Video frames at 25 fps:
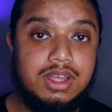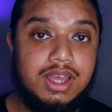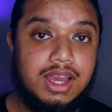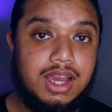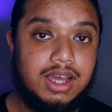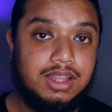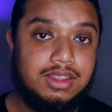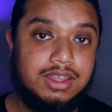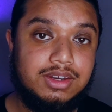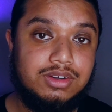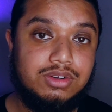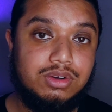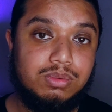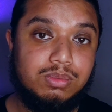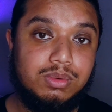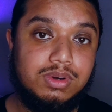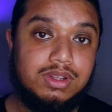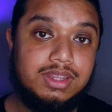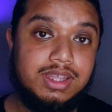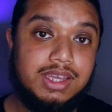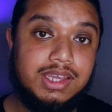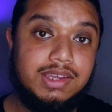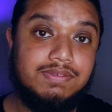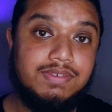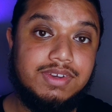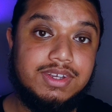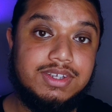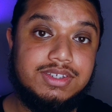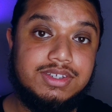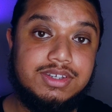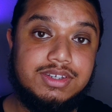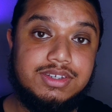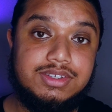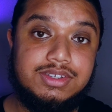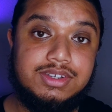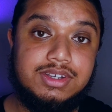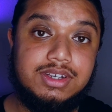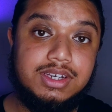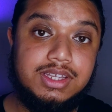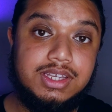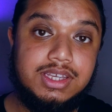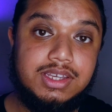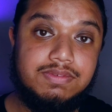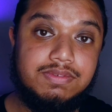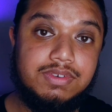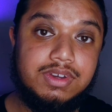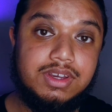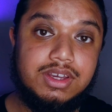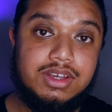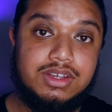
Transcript: and they don't want their investors to leave,